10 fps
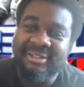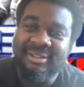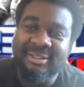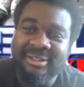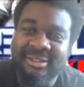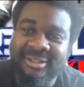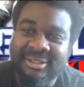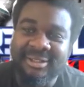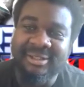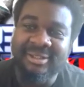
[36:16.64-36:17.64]

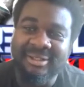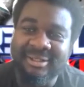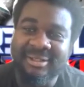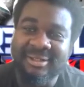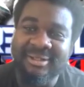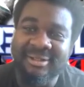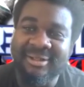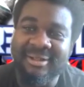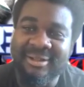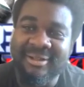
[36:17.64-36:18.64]

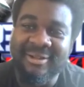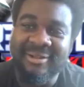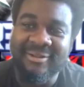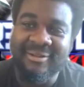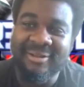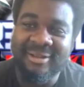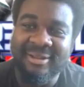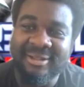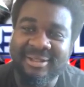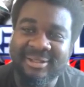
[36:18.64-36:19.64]

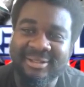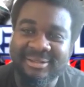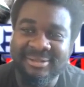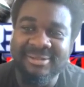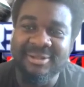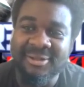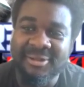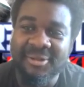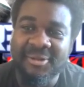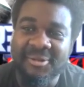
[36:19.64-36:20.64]

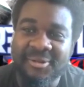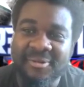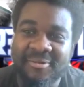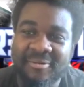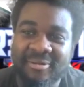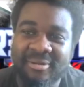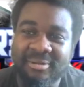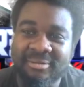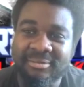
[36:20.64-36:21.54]
(not speaking)